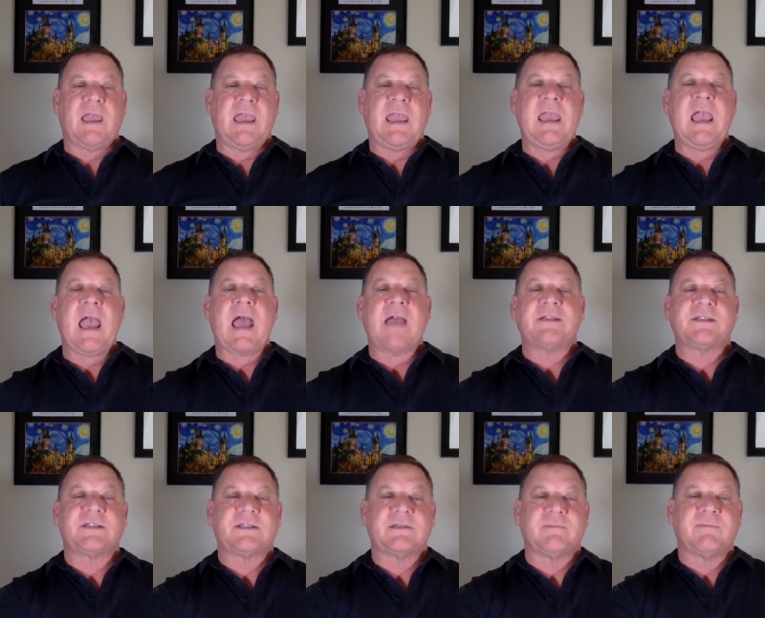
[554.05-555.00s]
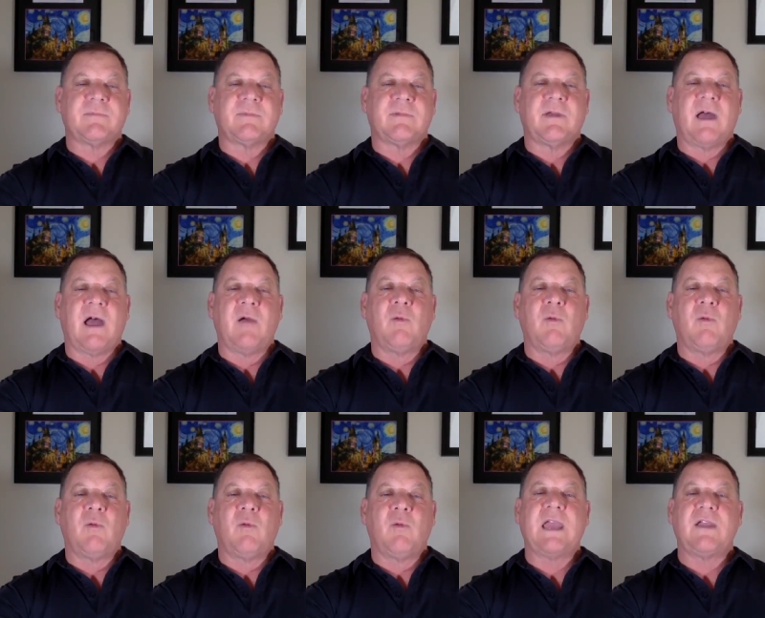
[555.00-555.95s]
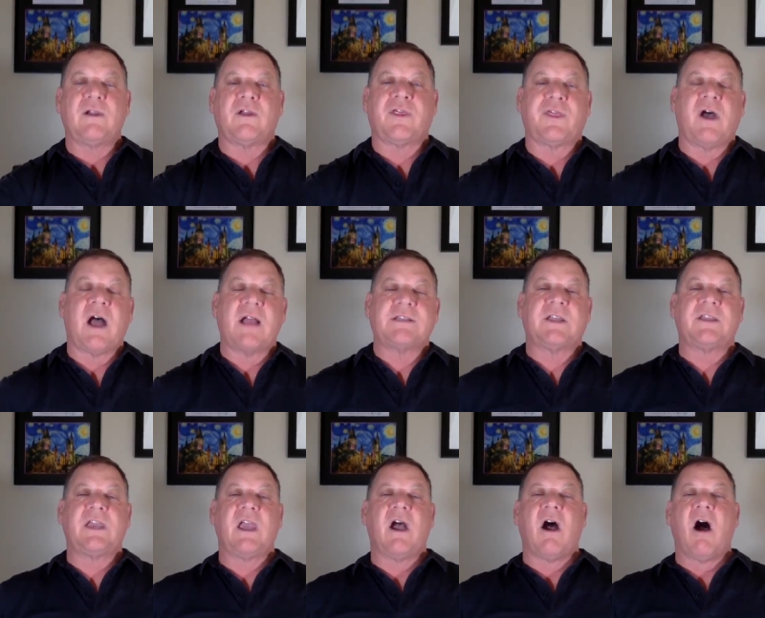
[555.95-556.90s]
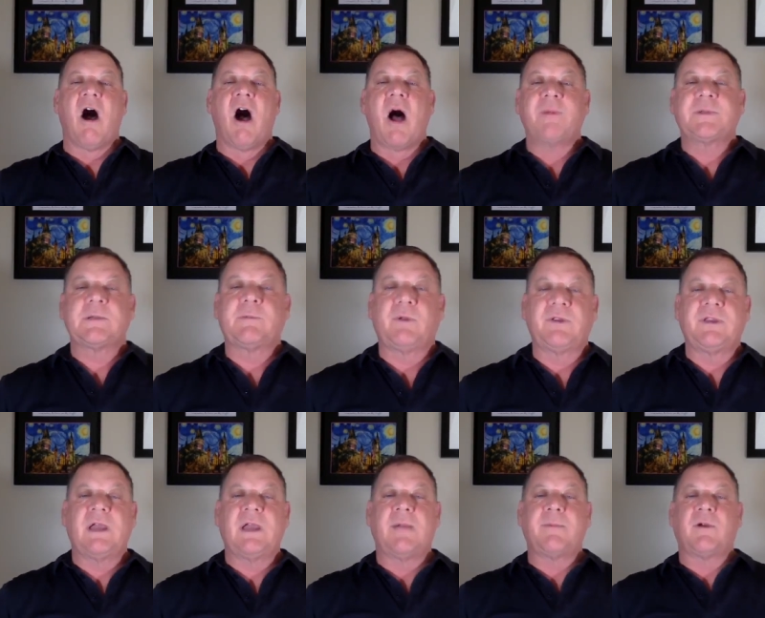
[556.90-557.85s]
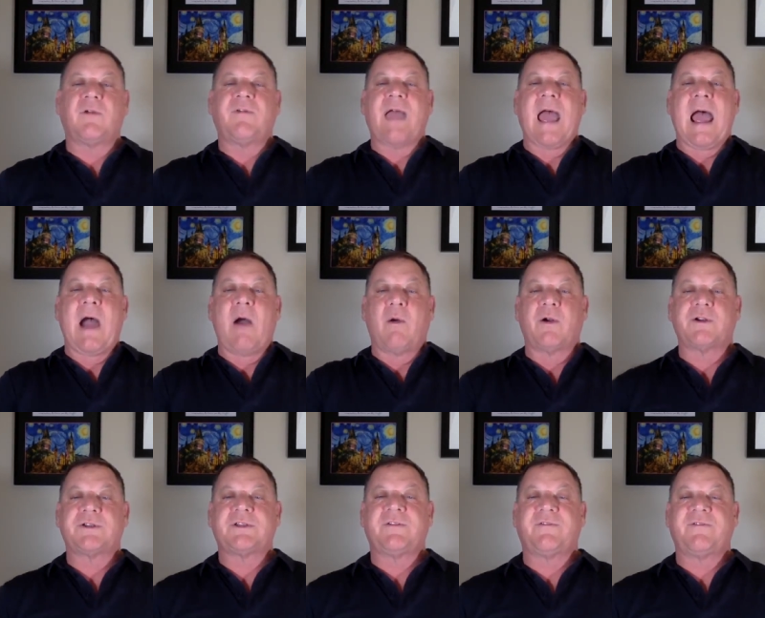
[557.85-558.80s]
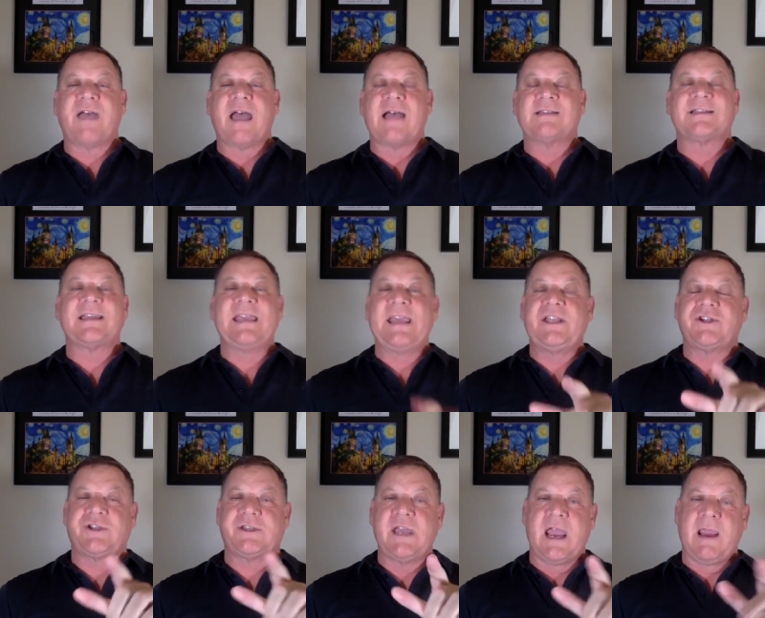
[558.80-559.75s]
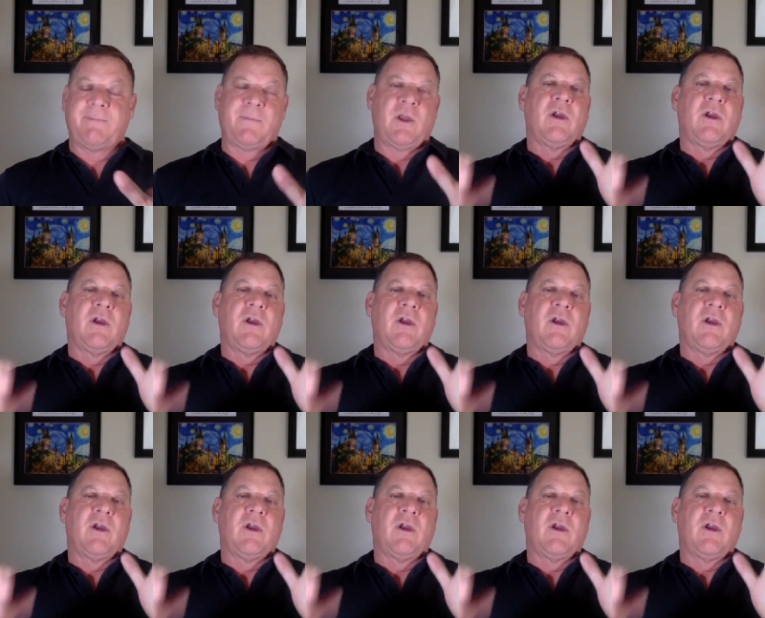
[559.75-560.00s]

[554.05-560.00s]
he asks, I wanted to get your thoughts on the optimal number of hours to fast each day.